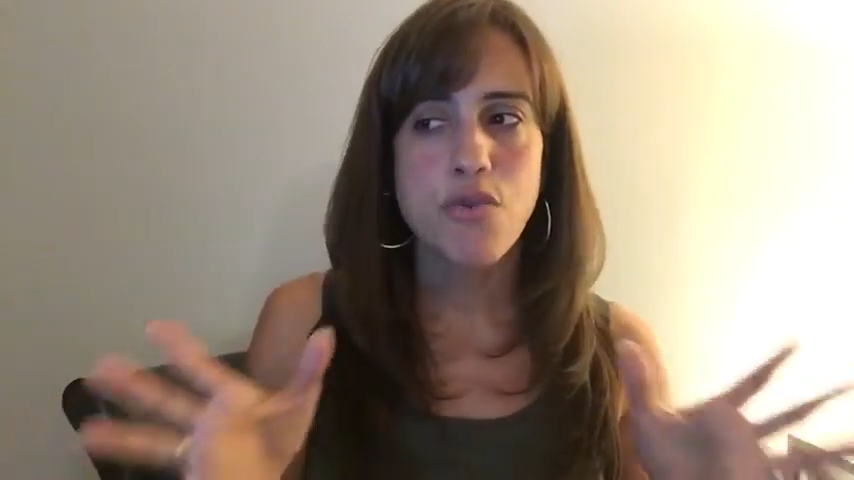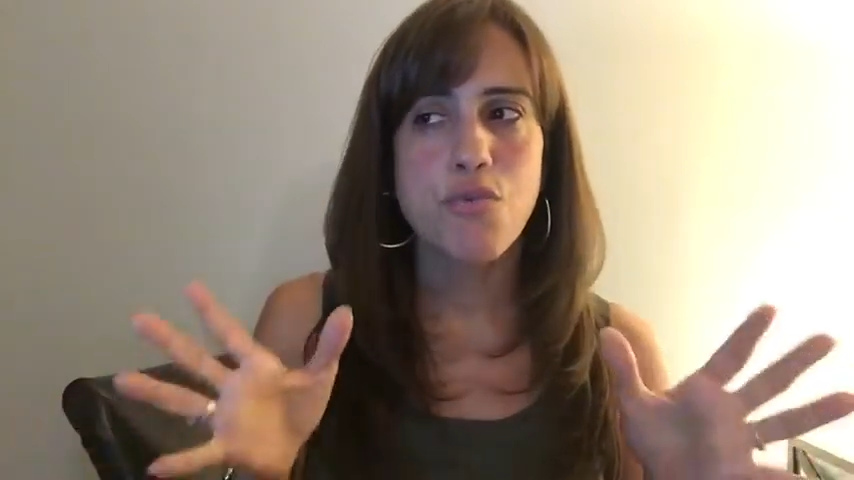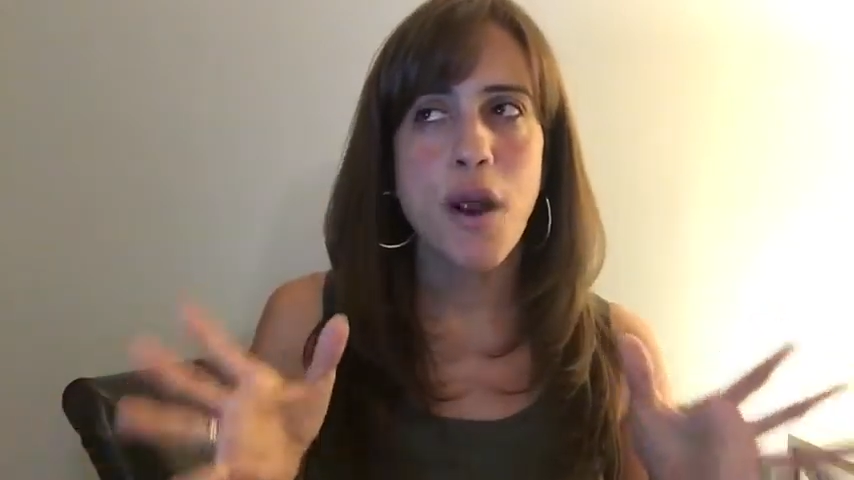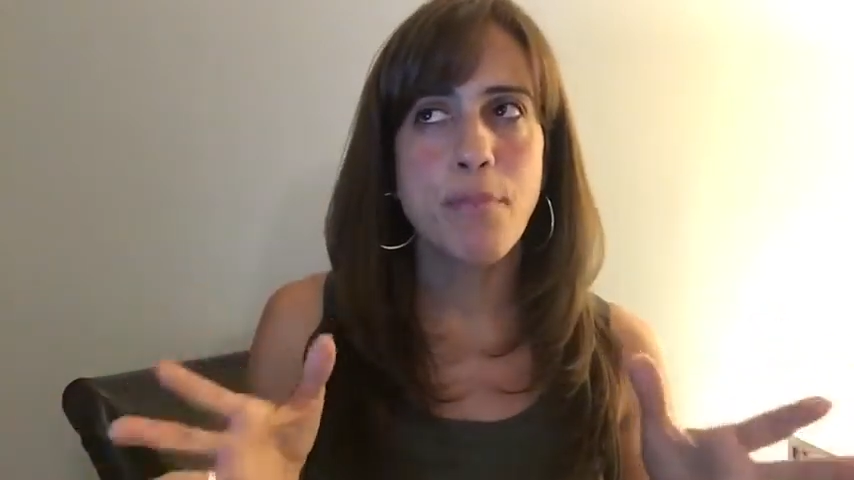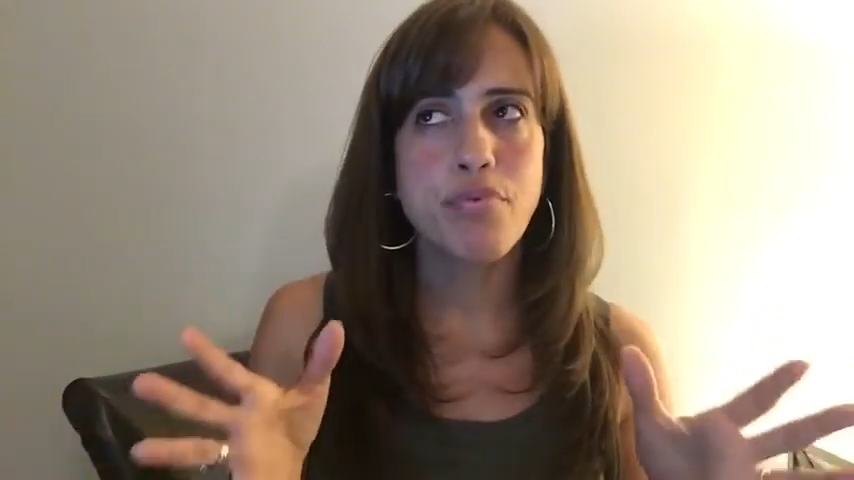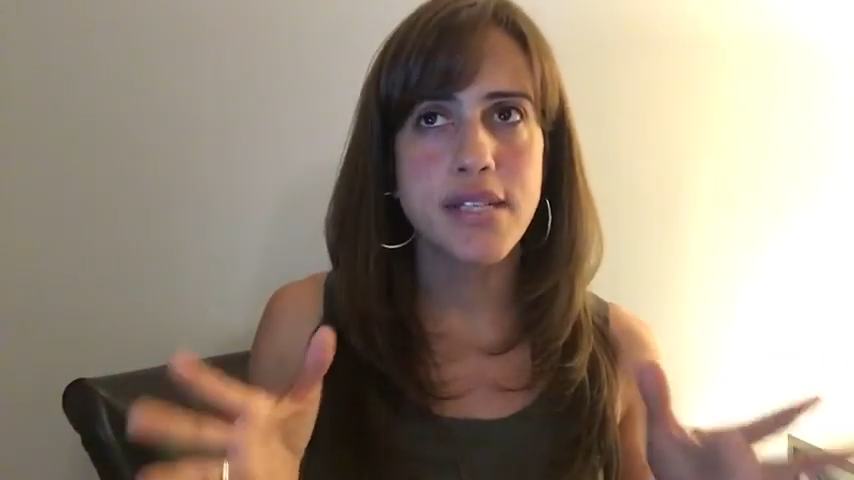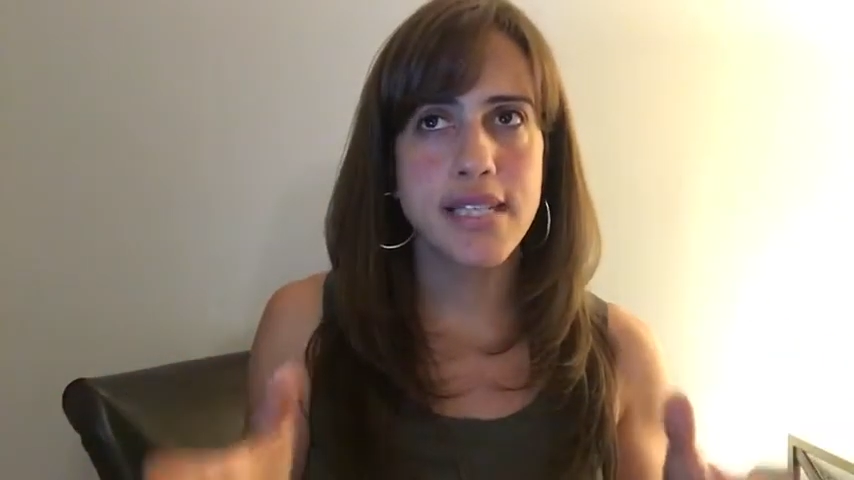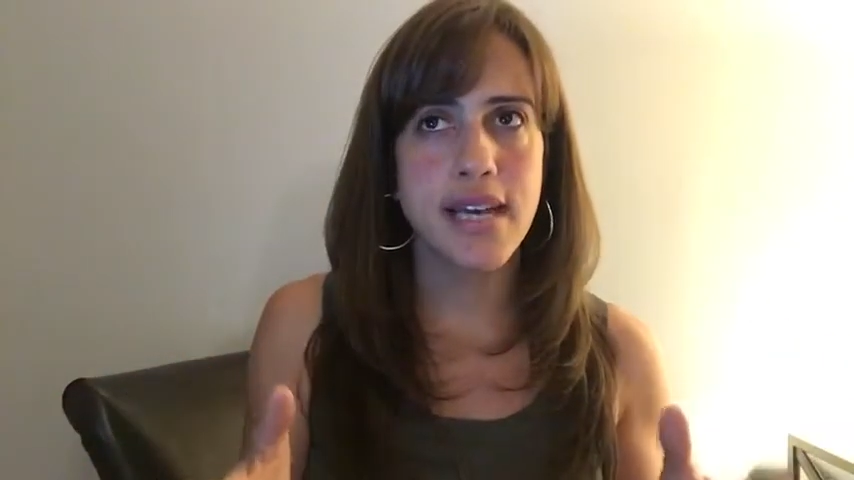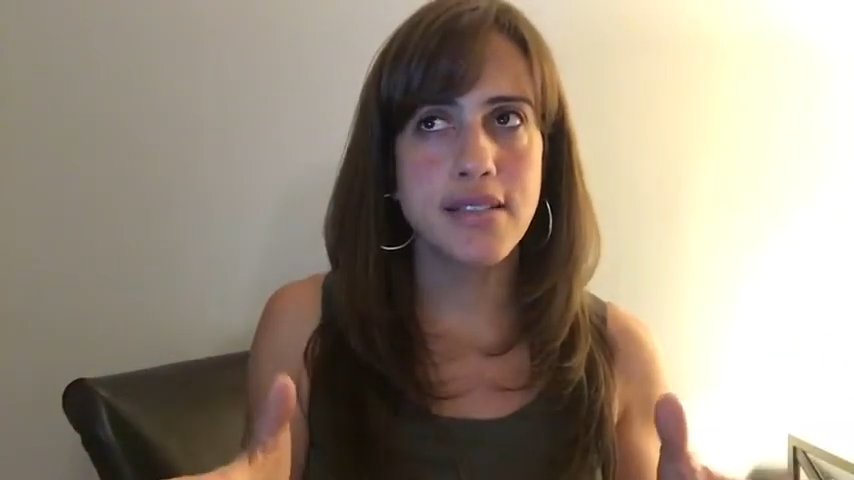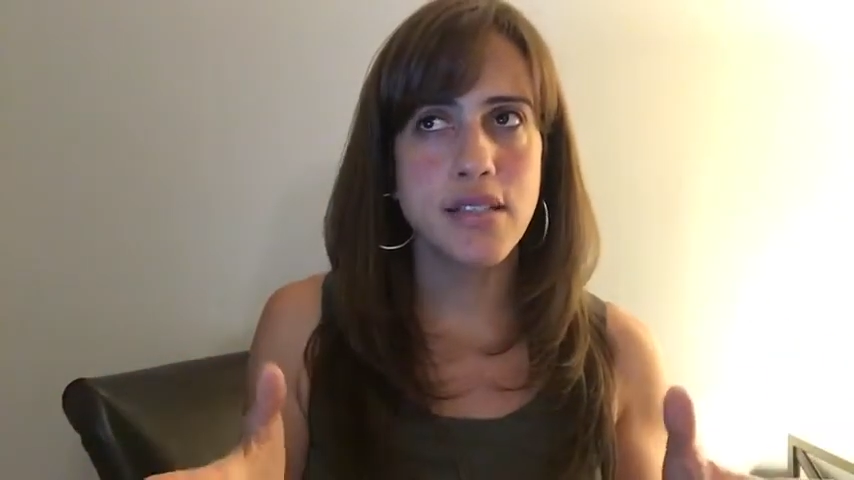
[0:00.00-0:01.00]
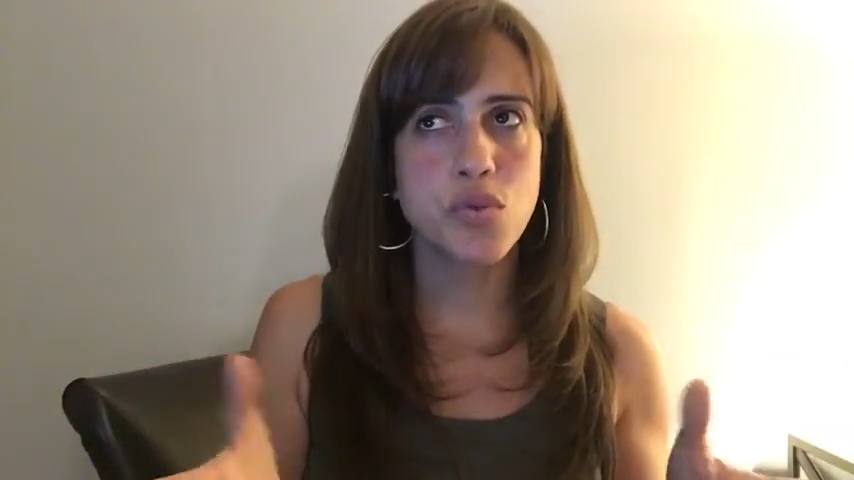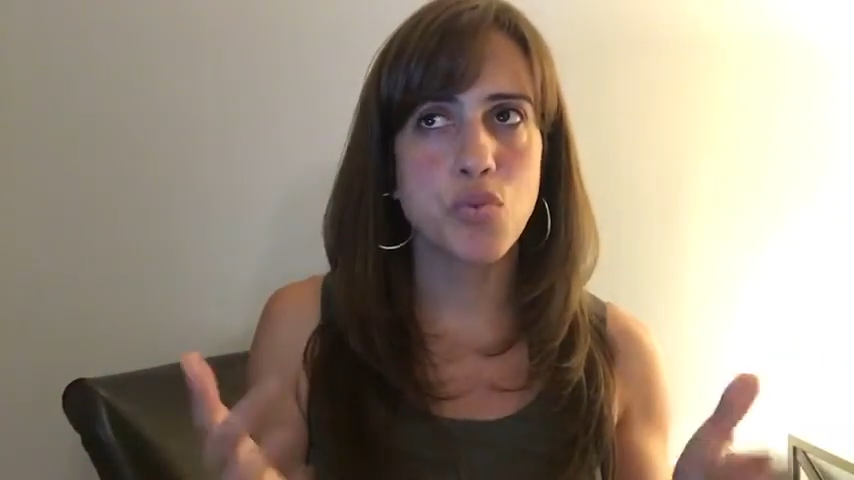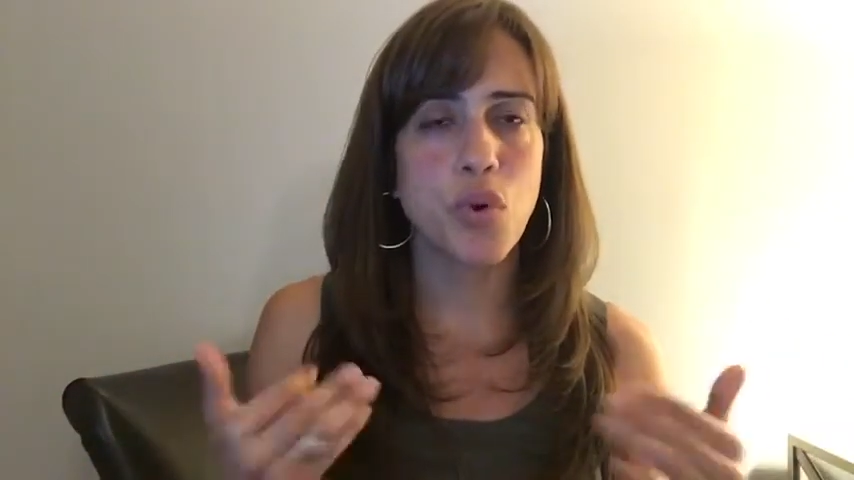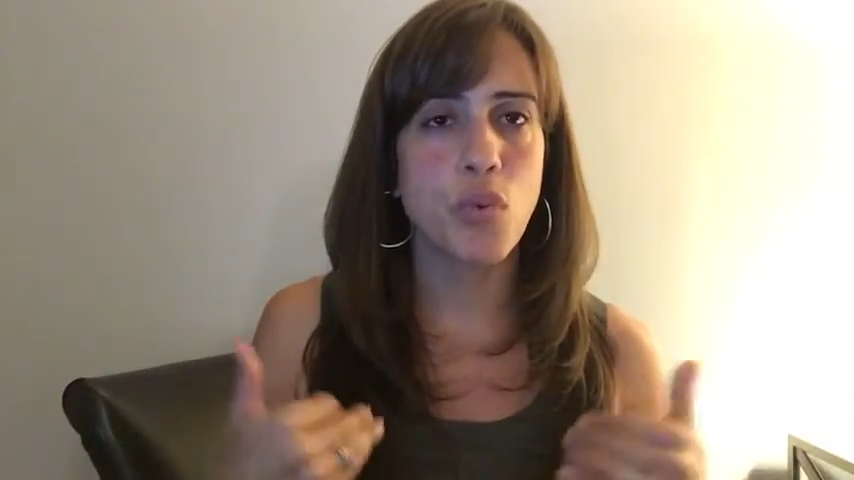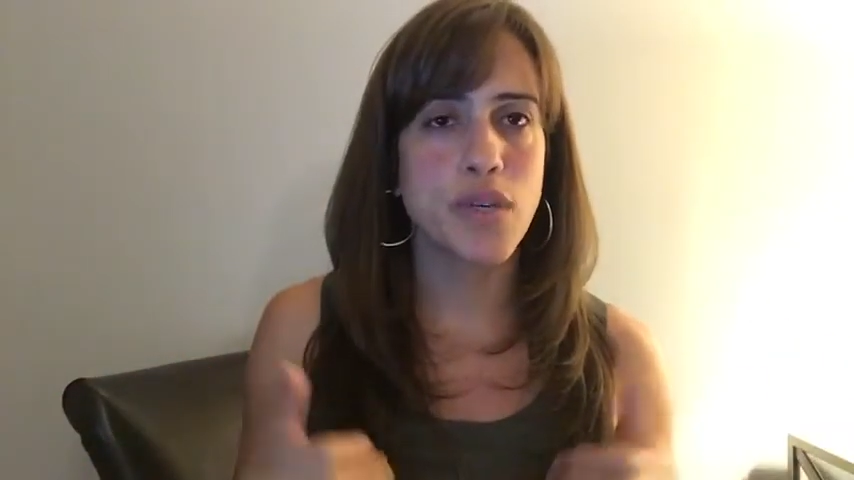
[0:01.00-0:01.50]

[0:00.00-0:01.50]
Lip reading: represents what